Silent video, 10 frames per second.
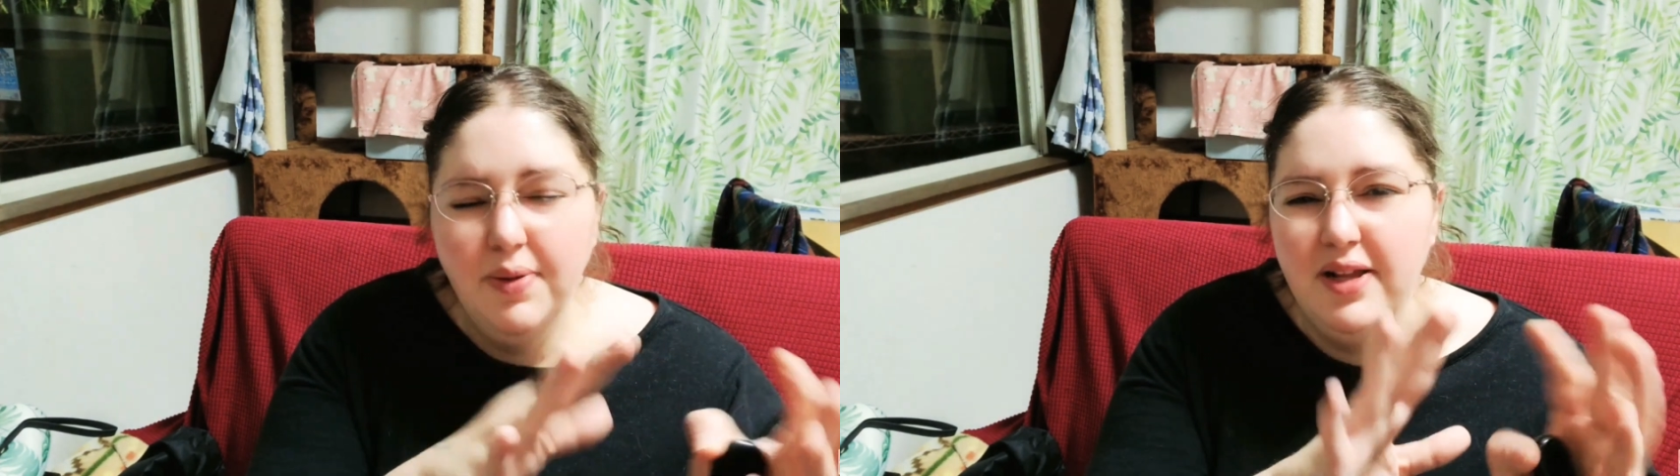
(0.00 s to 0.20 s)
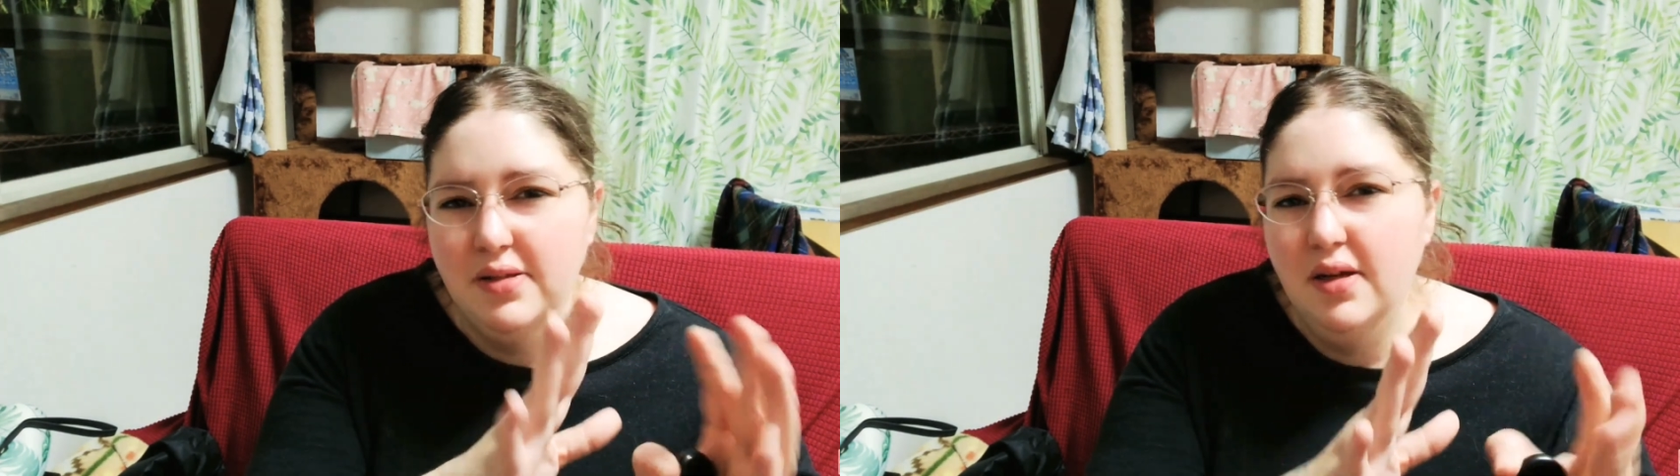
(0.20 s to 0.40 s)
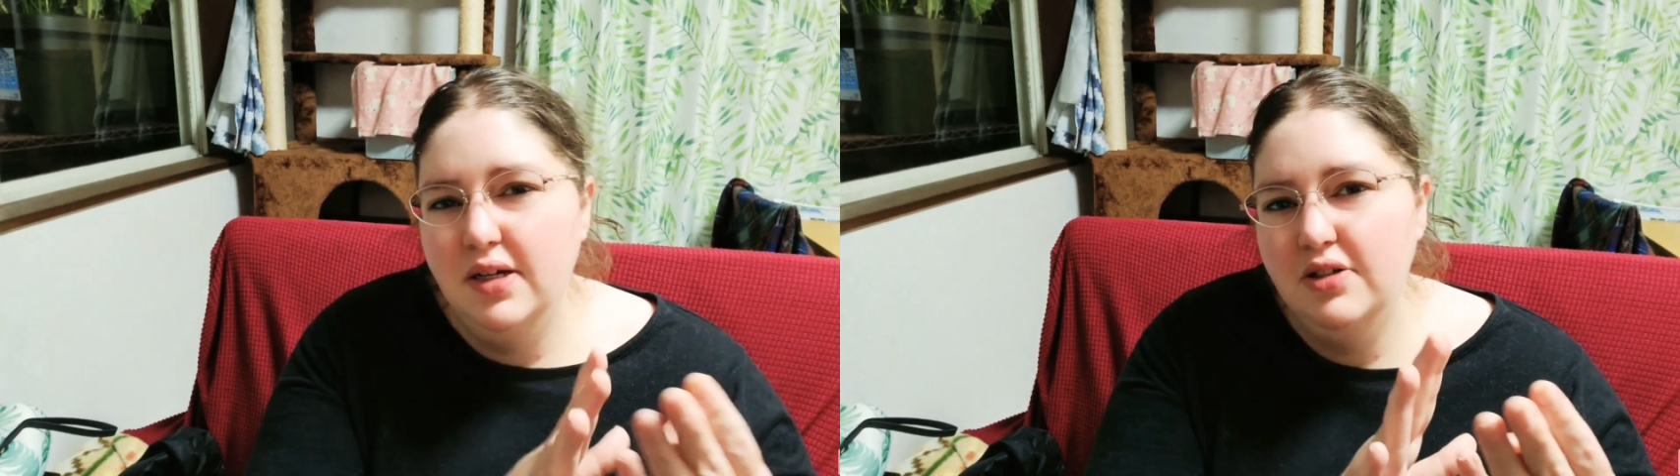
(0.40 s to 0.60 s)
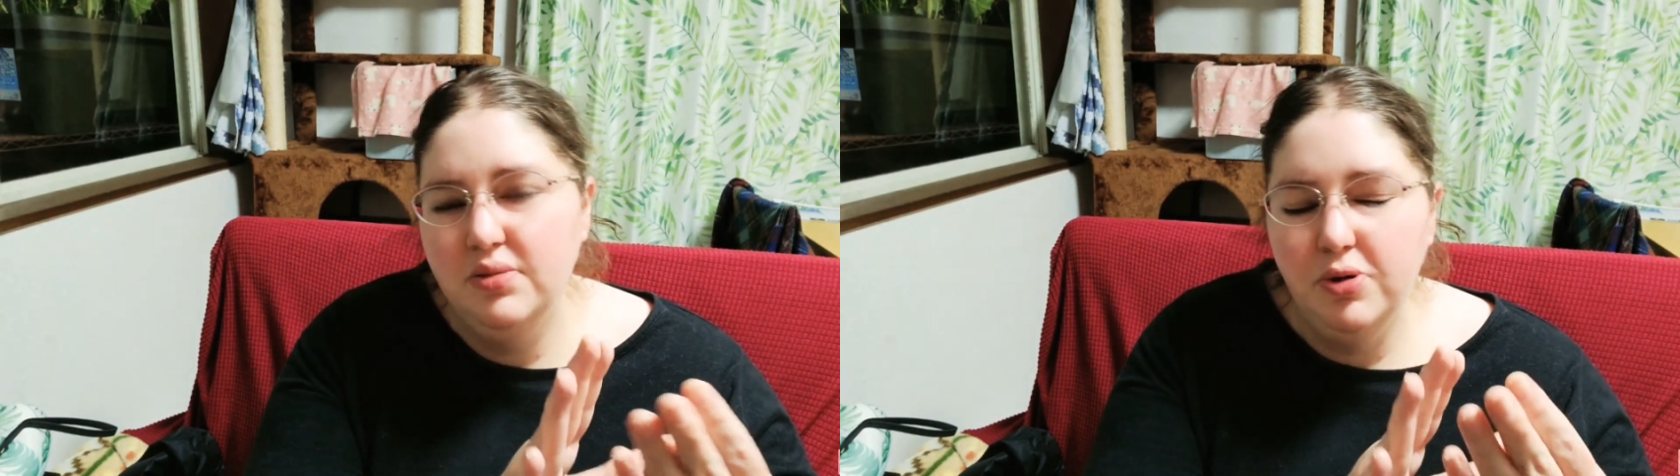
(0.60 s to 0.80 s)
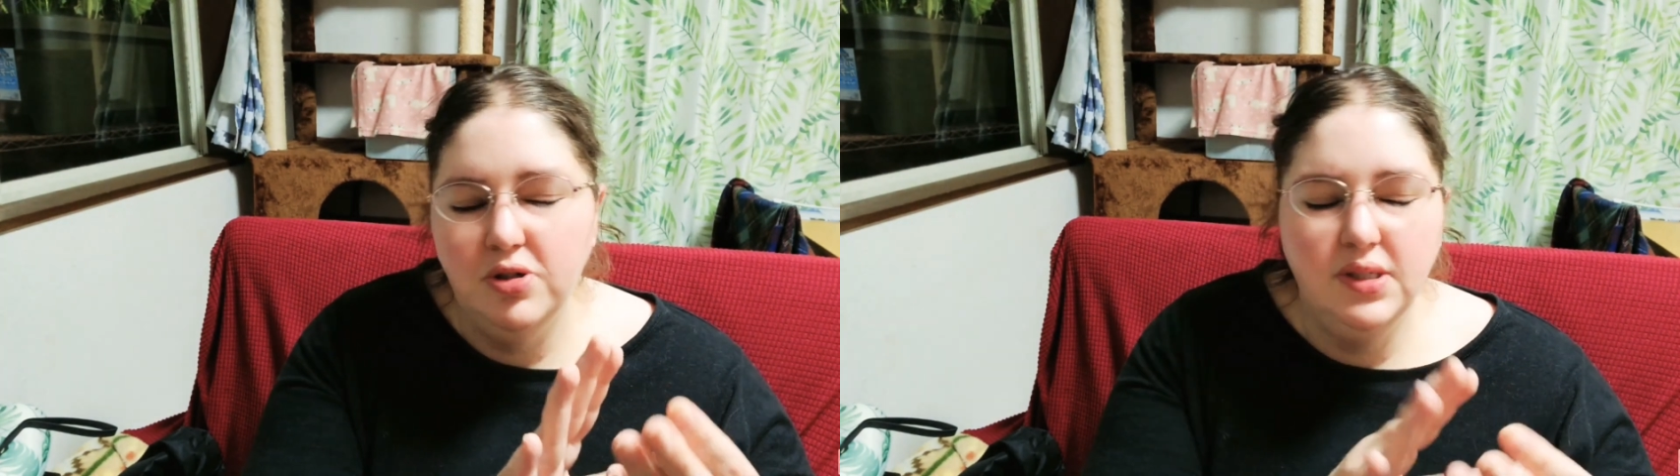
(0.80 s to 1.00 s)
depends on
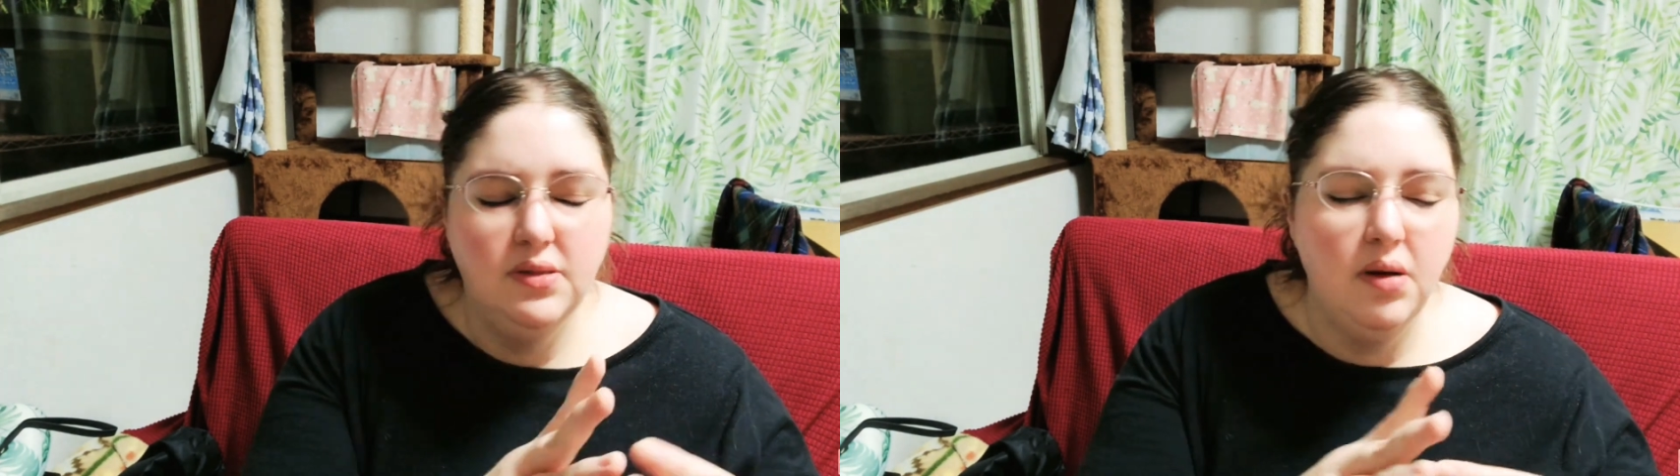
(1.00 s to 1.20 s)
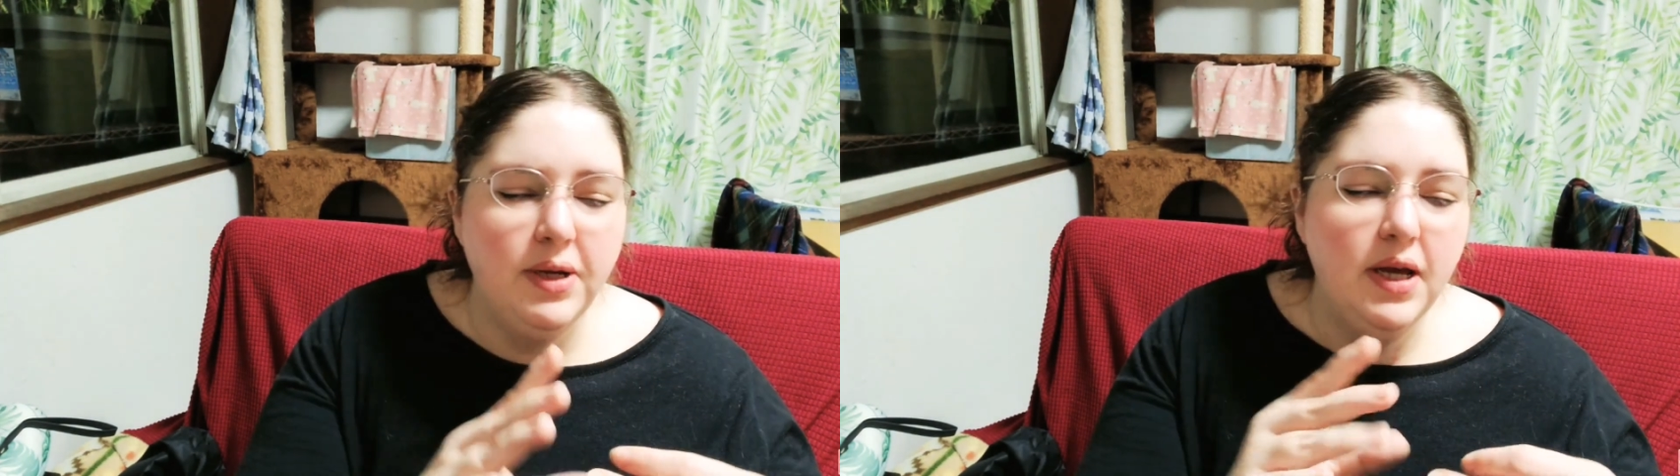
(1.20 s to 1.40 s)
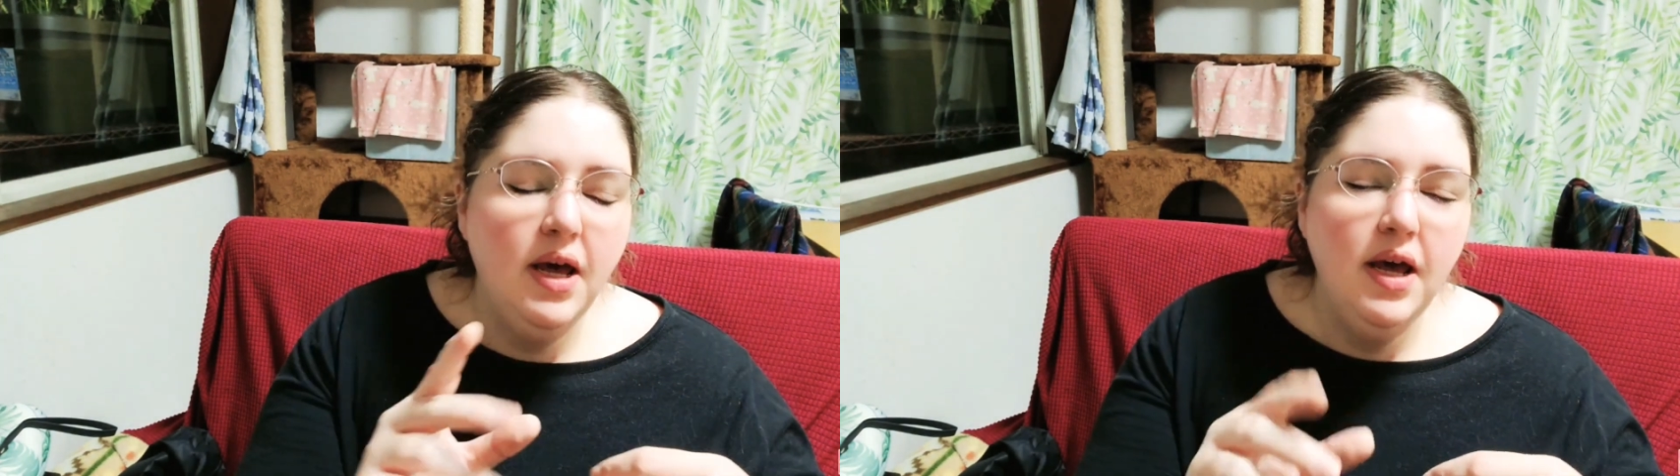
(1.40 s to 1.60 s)
each person's stomach,